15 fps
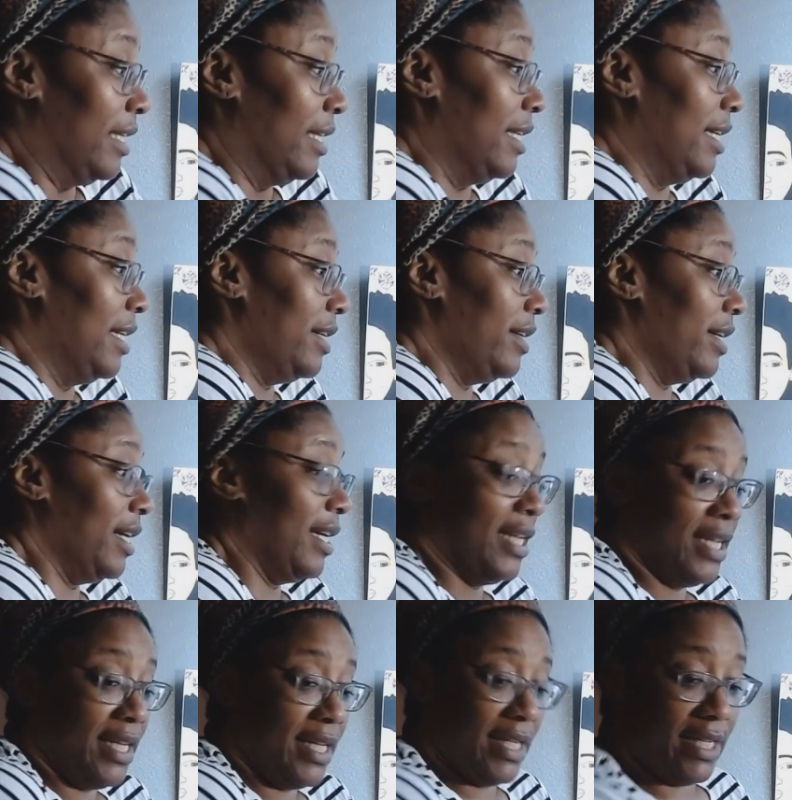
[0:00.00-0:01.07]

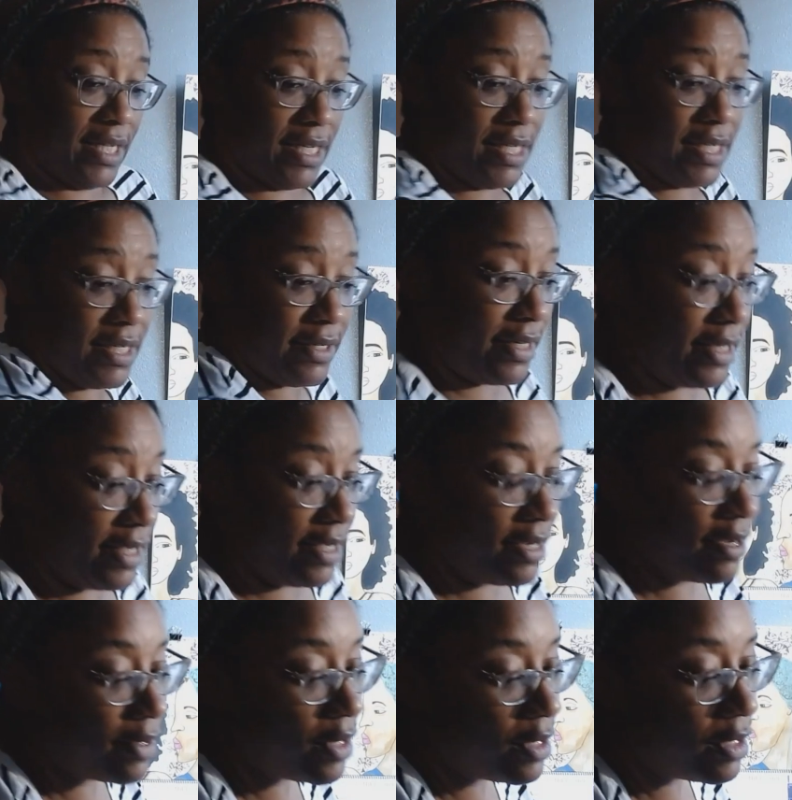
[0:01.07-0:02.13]
Alright.
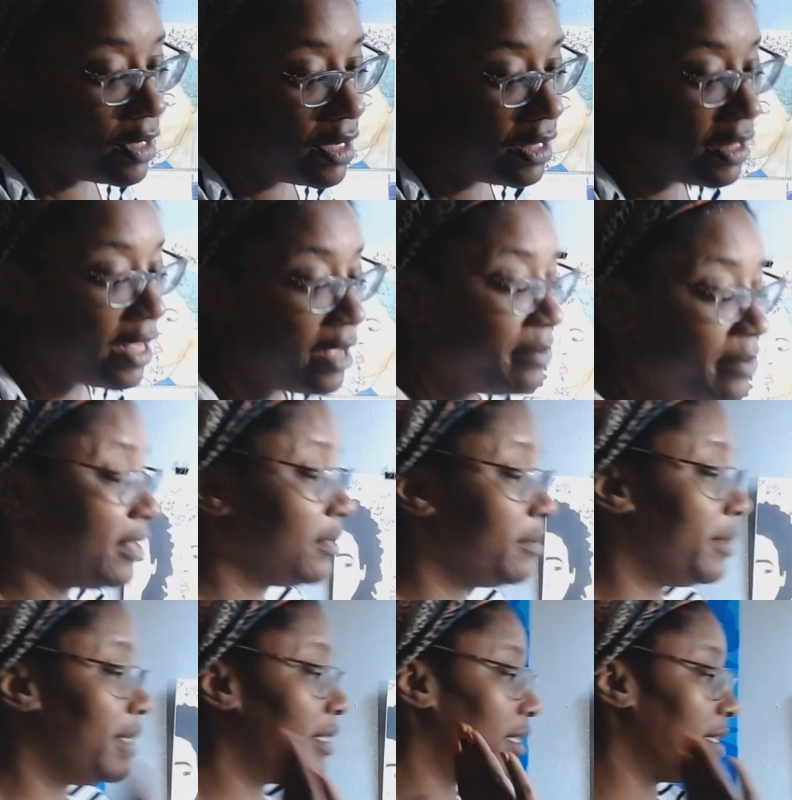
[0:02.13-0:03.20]
I'm gonna light me some
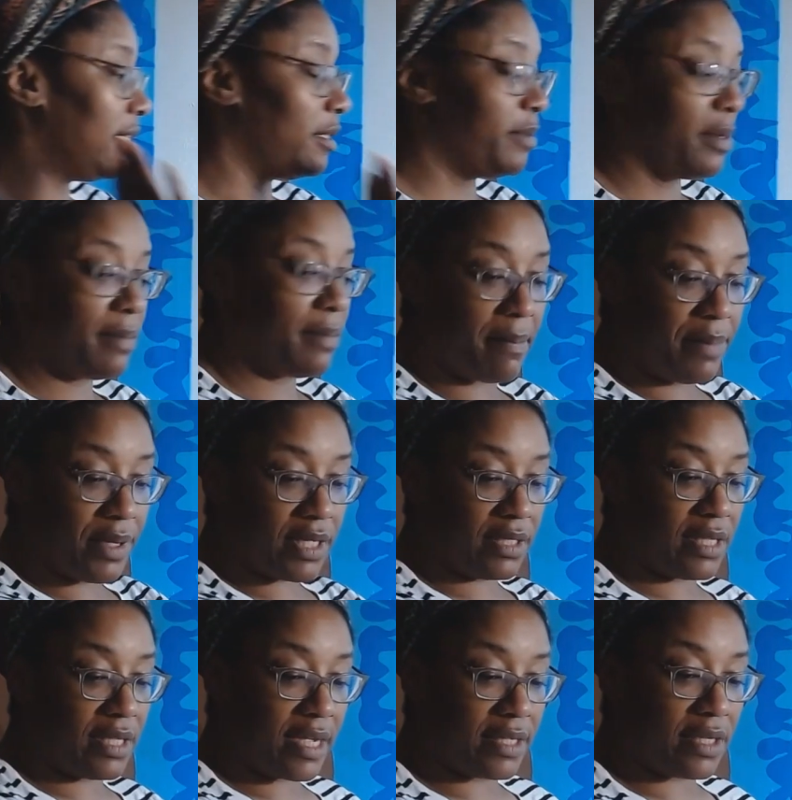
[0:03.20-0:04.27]
incense, put my book
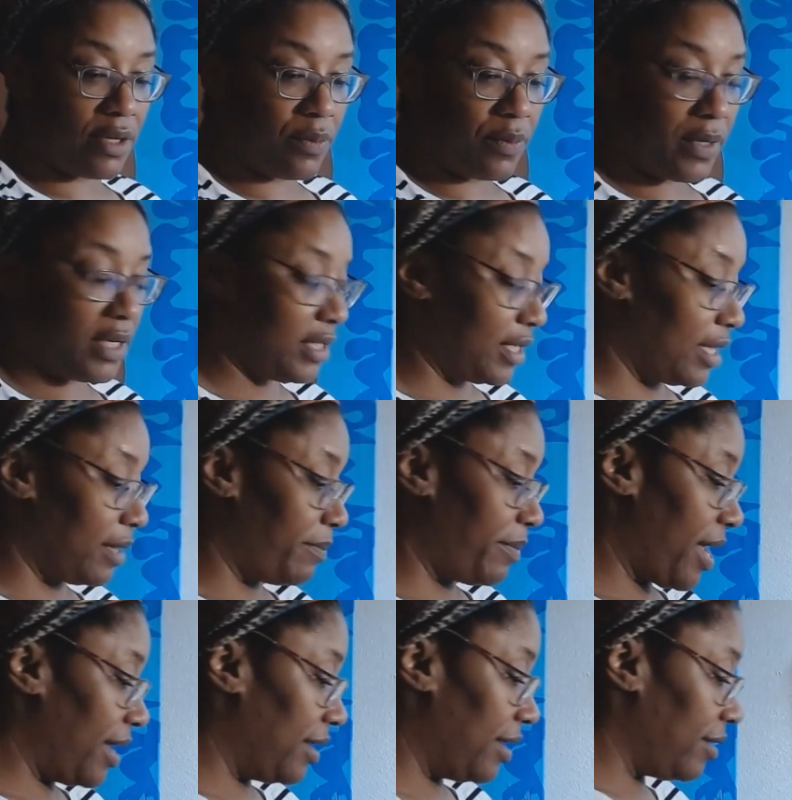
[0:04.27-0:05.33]
aside because I don't want it to get
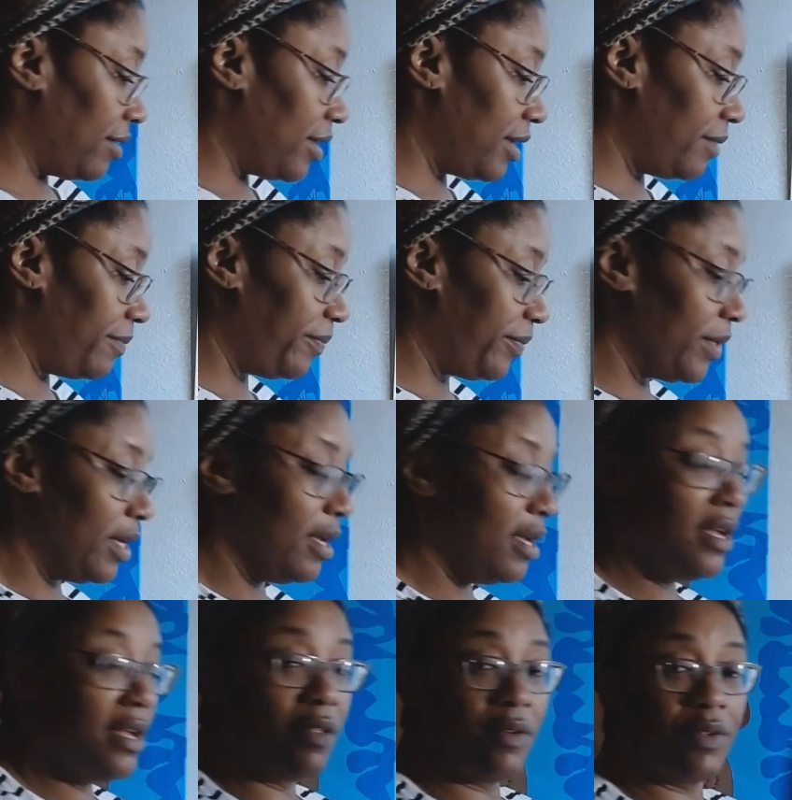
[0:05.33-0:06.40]
painted on.
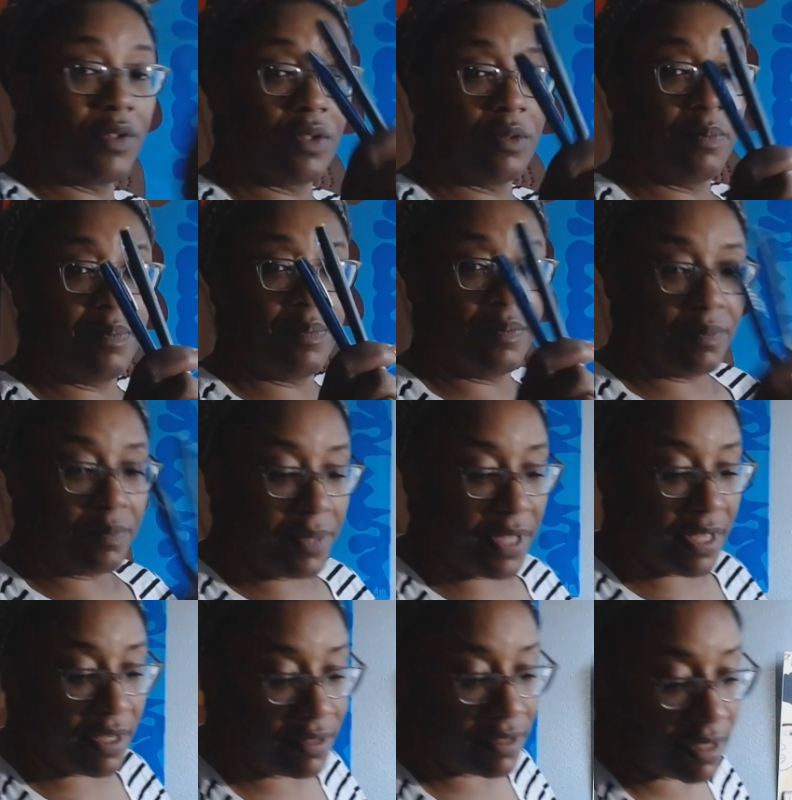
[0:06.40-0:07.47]
Those are the
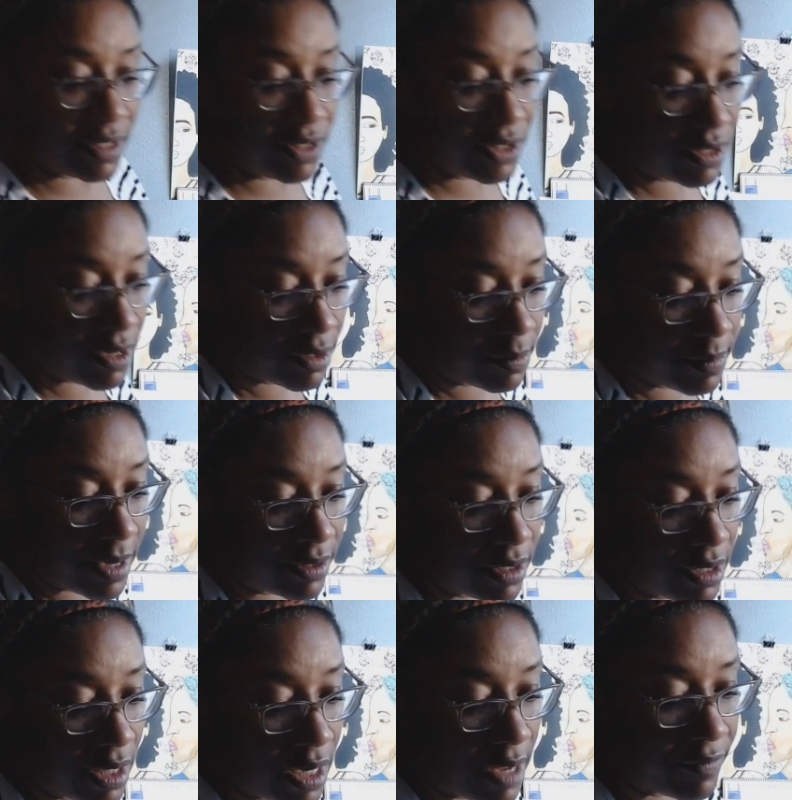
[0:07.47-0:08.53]
pins I just talked about that
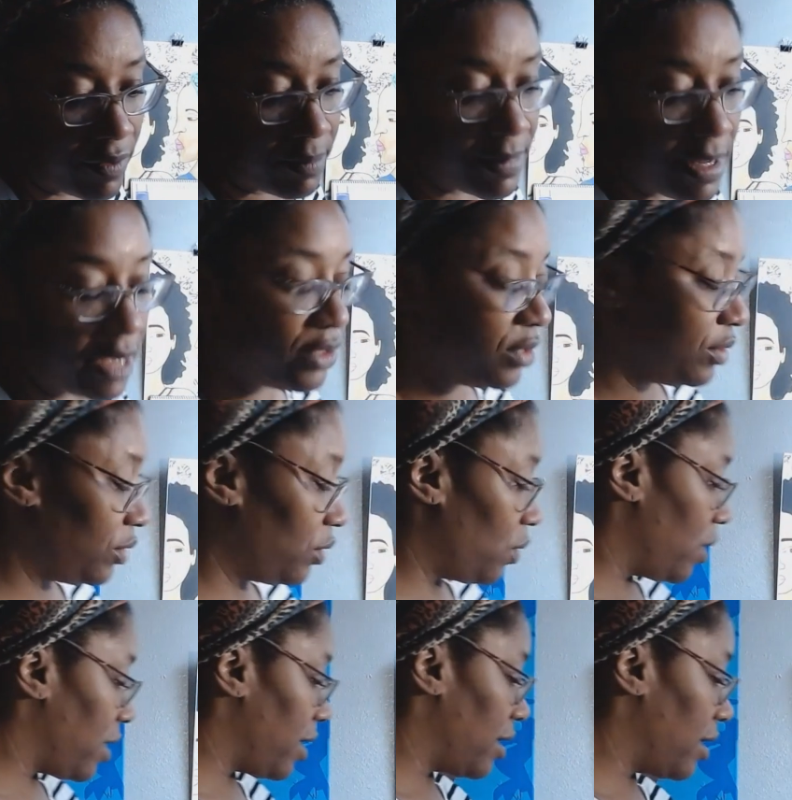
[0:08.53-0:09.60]
I got from that
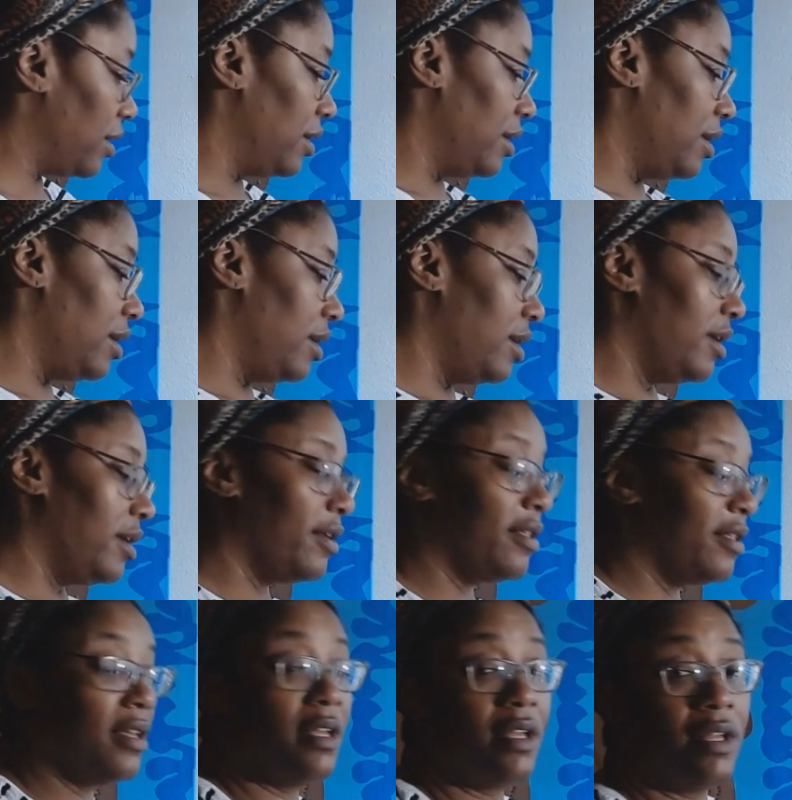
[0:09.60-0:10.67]
store.
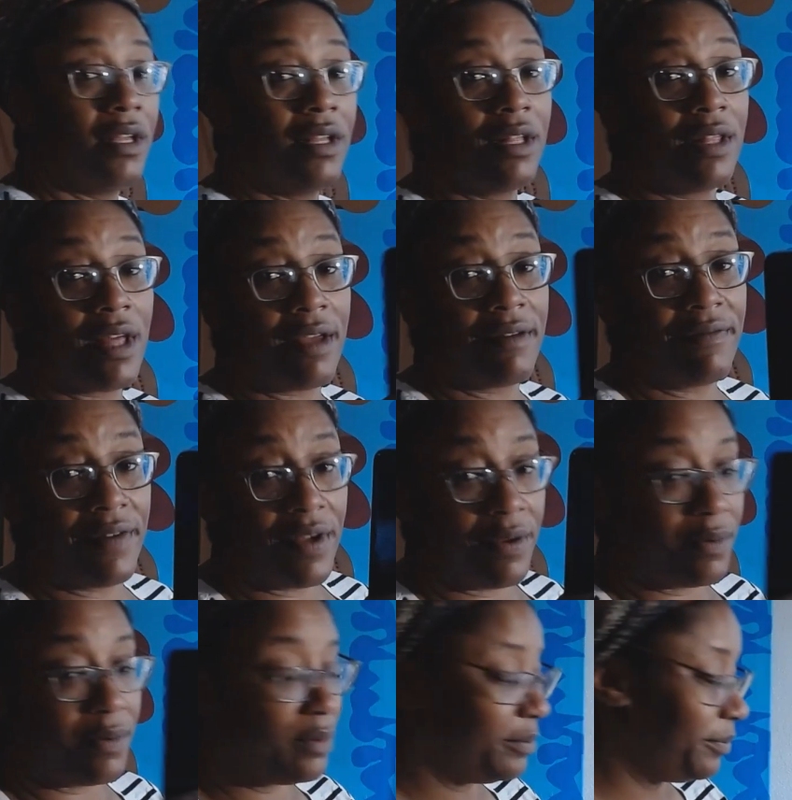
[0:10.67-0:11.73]
Thy
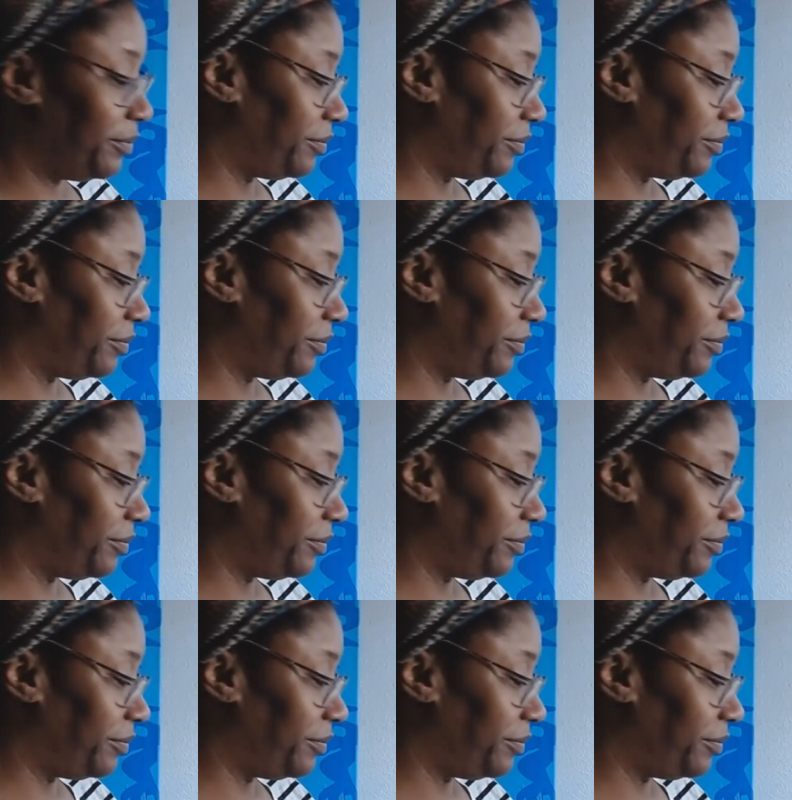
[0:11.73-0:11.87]
phone.